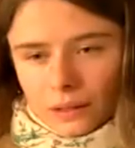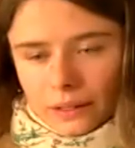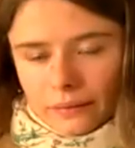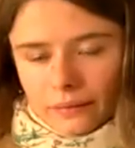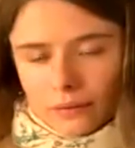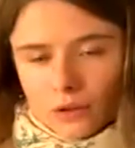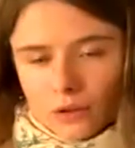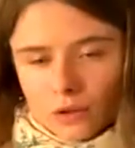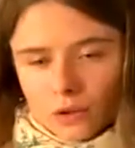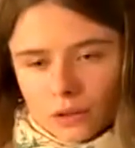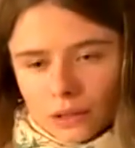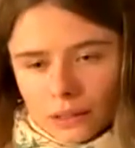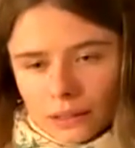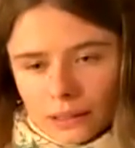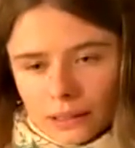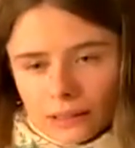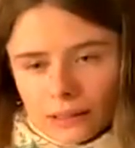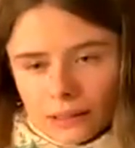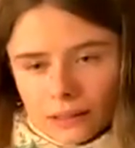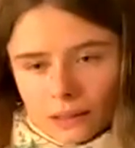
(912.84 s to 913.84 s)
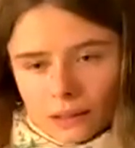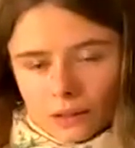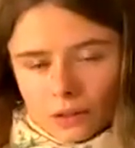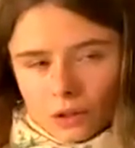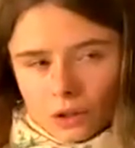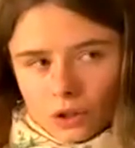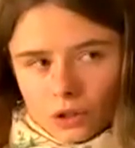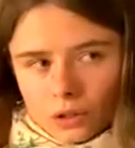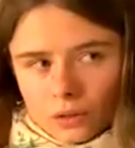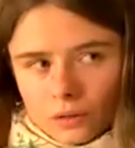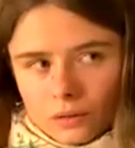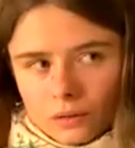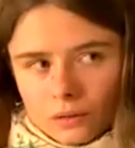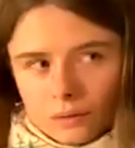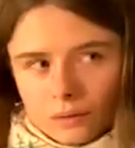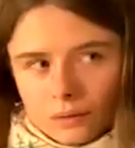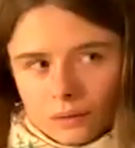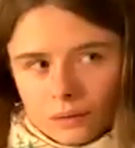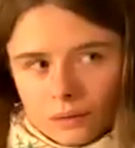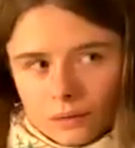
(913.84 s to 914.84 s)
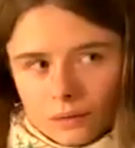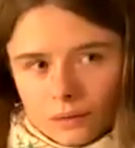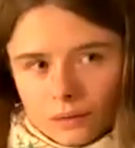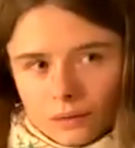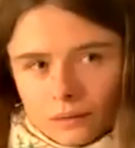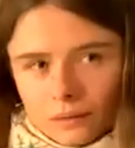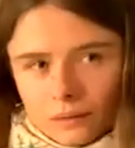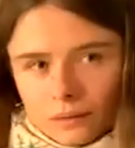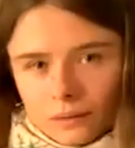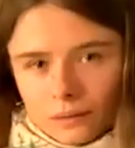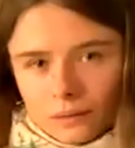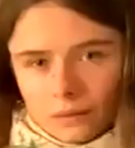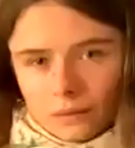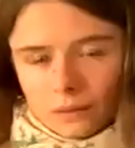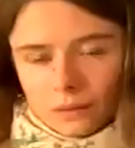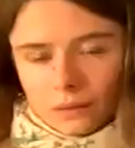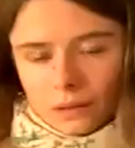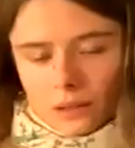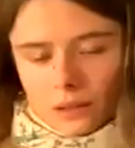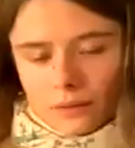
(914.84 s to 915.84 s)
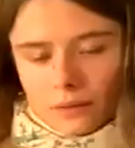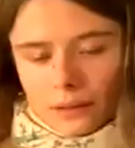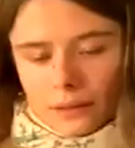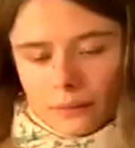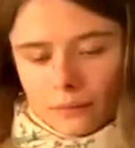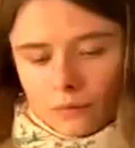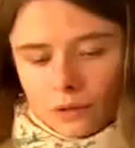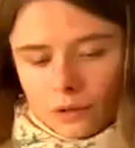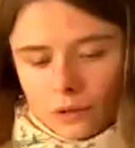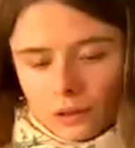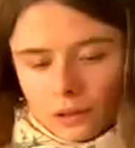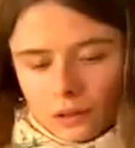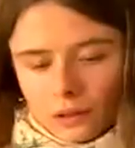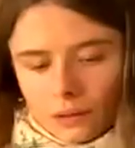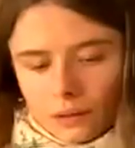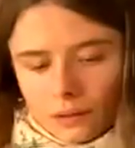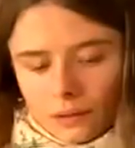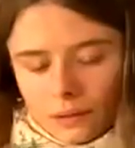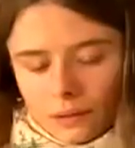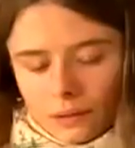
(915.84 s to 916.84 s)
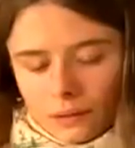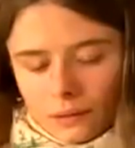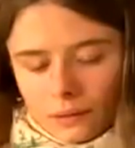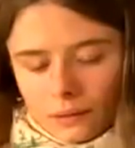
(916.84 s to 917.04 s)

that we look at beautiful things, that we simply,